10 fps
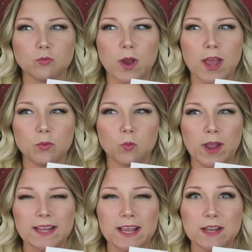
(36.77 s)
red,
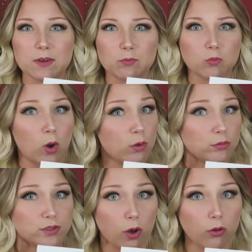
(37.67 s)
white, and
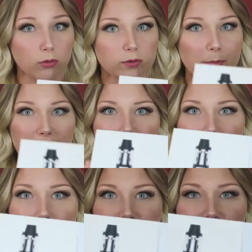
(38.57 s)
rose gold, but
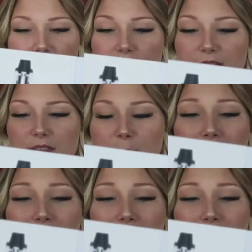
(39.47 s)
I think I have the